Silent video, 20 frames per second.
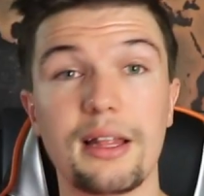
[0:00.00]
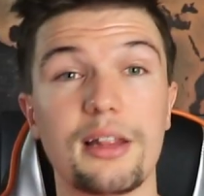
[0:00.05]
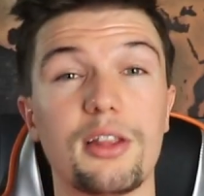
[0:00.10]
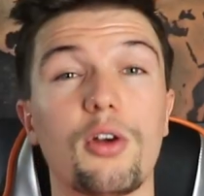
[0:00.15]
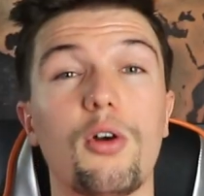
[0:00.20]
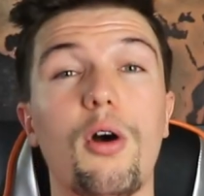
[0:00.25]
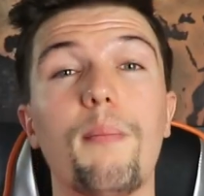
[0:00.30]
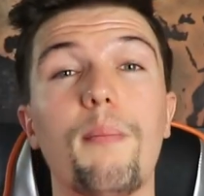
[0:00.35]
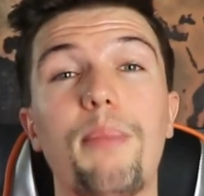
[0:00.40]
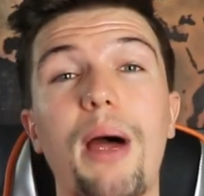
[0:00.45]
that the
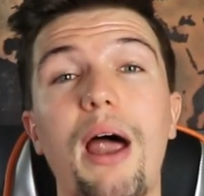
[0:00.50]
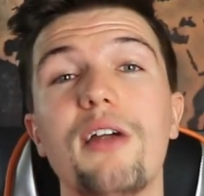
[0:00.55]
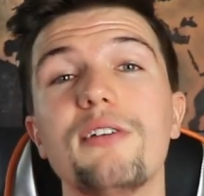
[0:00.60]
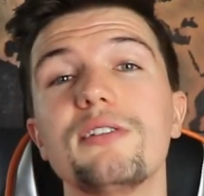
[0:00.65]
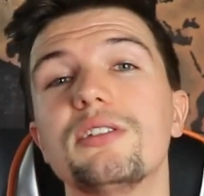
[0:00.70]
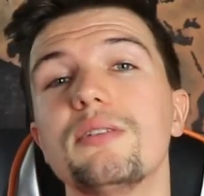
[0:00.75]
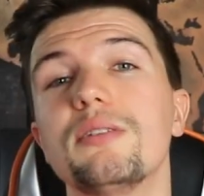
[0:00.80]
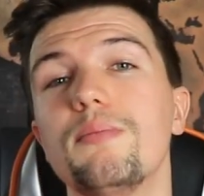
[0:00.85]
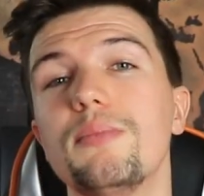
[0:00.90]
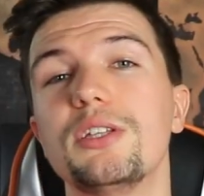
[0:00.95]

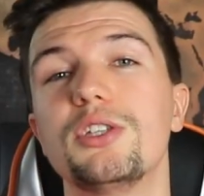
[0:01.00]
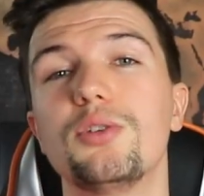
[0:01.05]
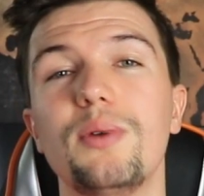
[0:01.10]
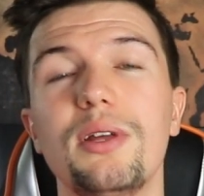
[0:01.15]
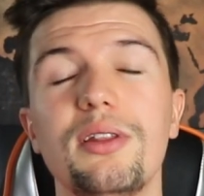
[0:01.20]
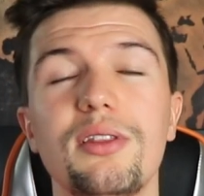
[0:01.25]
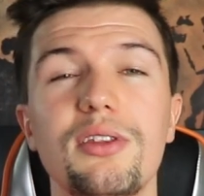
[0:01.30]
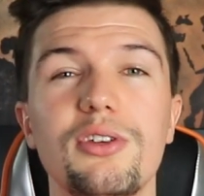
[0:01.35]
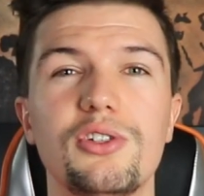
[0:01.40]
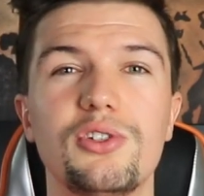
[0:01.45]
comparison
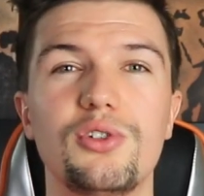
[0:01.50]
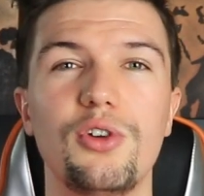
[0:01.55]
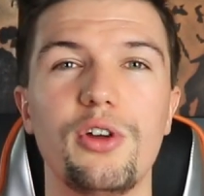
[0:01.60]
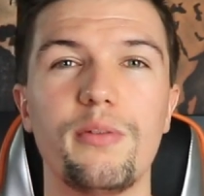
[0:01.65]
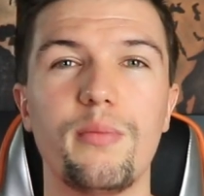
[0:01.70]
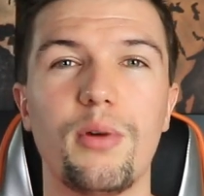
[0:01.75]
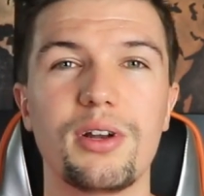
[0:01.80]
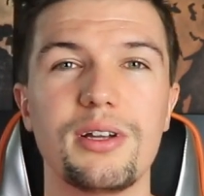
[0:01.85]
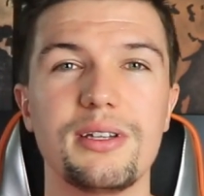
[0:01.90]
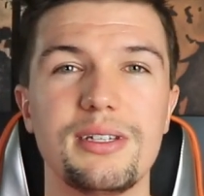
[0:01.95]
between these studio
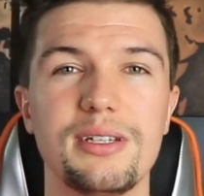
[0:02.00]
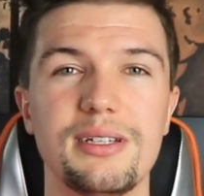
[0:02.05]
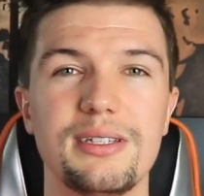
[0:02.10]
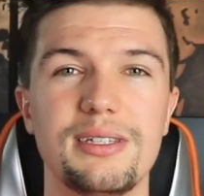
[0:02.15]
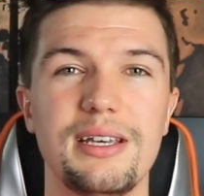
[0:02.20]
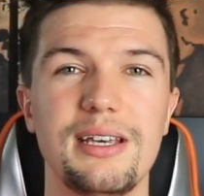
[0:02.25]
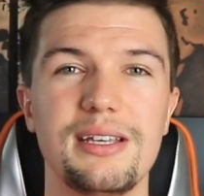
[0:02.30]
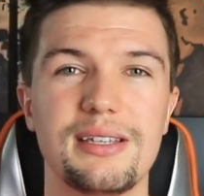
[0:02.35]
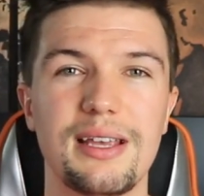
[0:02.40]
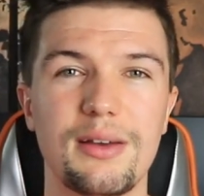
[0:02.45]

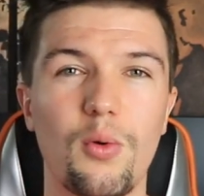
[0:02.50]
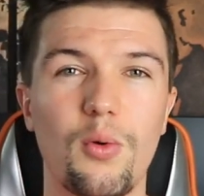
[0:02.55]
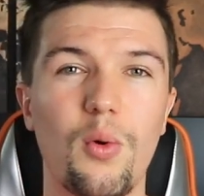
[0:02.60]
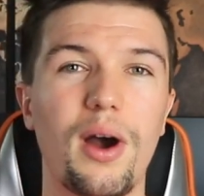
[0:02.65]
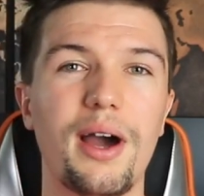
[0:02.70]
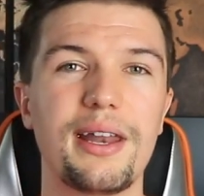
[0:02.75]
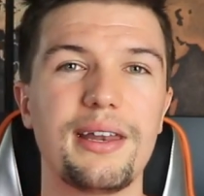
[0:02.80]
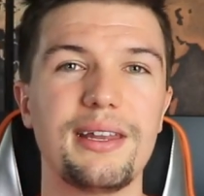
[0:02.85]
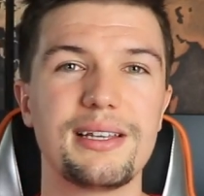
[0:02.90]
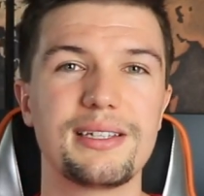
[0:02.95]
monitors is
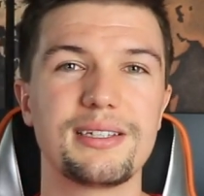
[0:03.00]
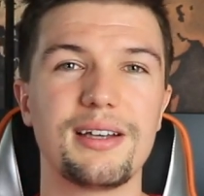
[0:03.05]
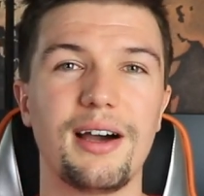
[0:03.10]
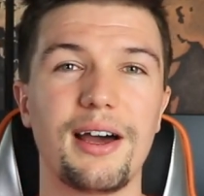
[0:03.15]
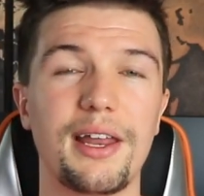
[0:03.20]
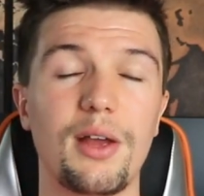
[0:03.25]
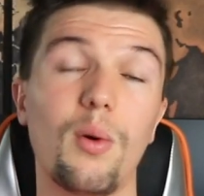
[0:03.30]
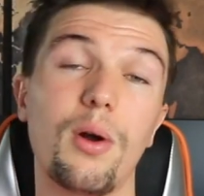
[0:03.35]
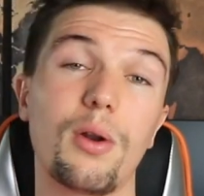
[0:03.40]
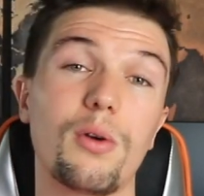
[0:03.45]
quite an
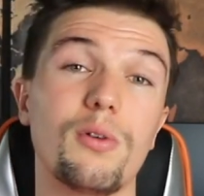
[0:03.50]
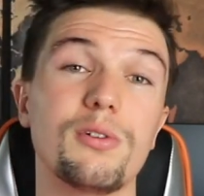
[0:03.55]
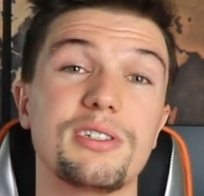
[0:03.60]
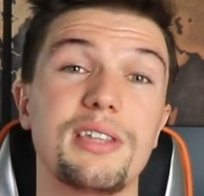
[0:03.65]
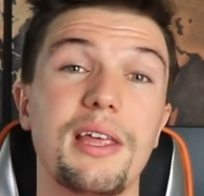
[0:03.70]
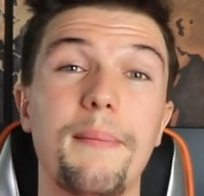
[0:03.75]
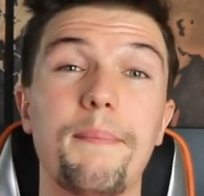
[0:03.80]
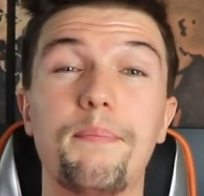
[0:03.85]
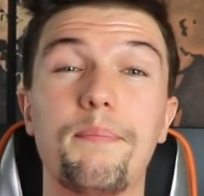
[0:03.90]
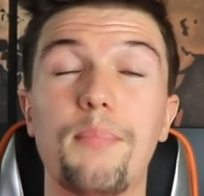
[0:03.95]
exciting one because
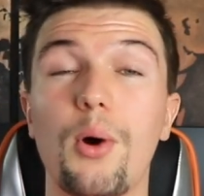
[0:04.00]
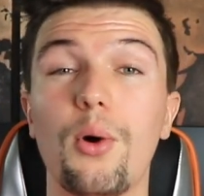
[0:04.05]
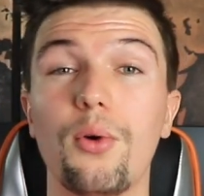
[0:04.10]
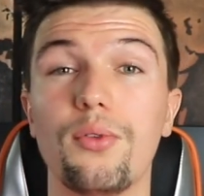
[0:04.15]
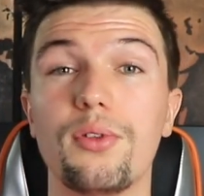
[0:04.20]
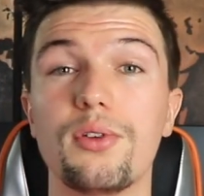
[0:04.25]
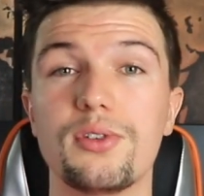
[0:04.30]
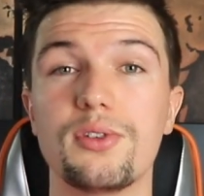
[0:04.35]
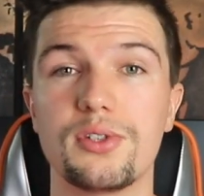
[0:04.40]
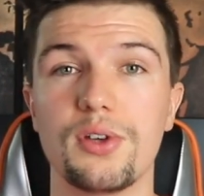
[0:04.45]
they're
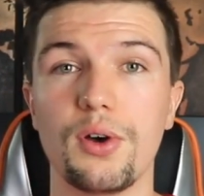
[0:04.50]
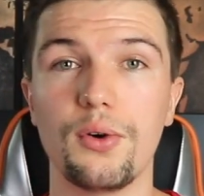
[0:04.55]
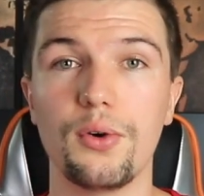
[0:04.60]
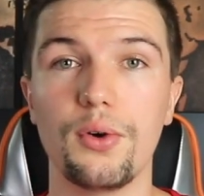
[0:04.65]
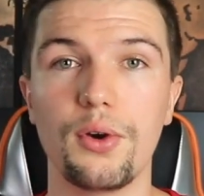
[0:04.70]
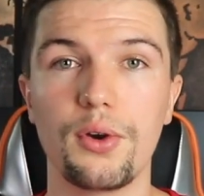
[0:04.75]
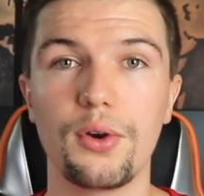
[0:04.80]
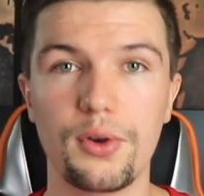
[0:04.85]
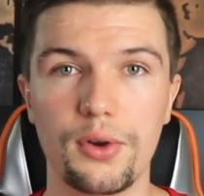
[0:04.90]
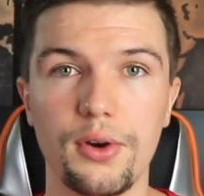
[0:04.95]
both
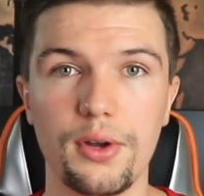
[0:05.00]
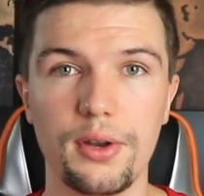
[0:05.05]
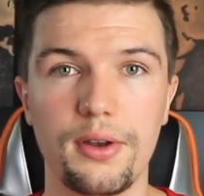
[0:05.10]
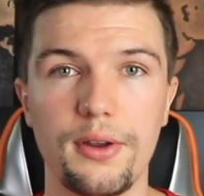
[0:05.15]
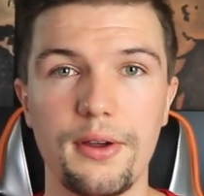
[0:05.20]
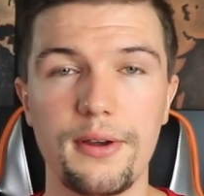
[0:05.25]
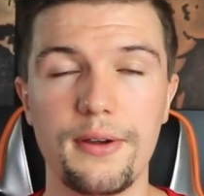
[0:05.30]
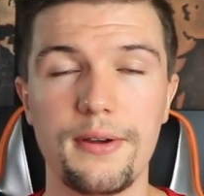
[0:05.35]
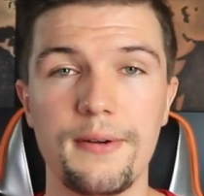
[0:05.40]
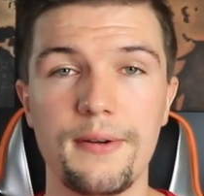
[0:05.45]
so good.